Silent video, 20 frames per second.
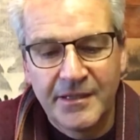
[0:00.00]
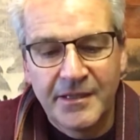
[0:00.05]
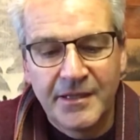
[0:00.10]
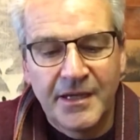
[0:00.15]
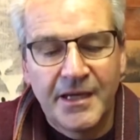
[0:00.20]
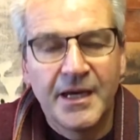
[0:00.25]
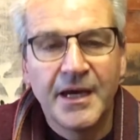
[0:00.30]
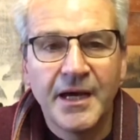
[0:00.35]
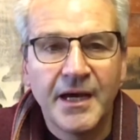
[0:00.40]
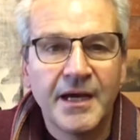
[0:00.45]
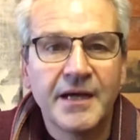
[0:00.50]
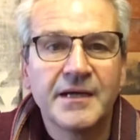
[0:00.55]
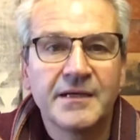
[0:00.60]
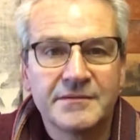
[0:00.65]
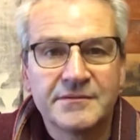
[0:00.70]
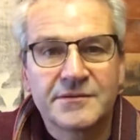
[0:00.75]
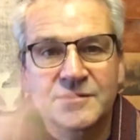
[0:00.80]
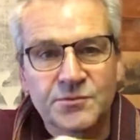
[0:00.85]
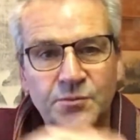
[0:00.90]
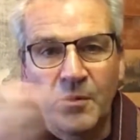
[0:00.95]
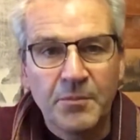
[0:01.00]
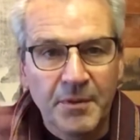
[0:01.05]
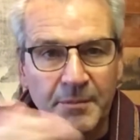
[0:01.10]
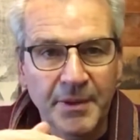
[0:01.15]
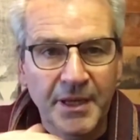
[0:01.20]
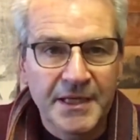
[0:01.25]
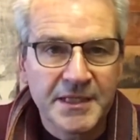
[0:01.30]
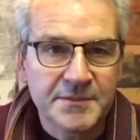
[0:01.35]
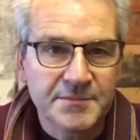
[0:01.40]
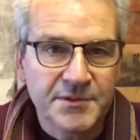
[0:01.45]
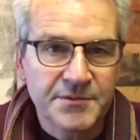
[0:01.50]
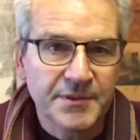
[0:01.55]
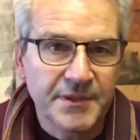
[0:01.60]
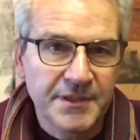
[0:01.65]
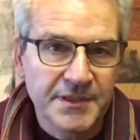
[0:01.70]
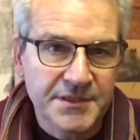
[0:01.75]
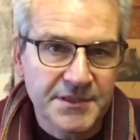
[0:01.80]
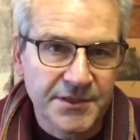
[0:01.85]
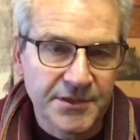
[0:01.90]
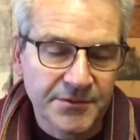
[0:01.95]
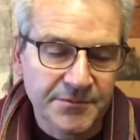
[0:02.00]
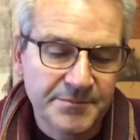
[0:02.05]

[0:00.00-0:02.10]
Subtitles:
and swap the blades between the two.